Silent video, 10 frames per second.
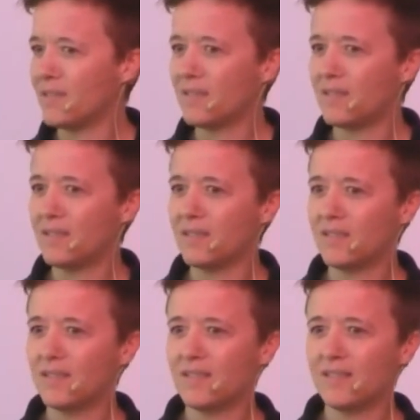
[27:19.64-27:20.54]

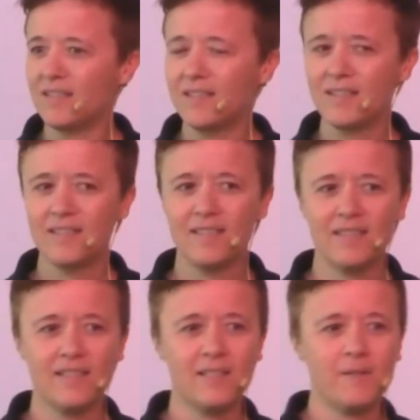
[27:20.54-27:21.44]
Nothing is said.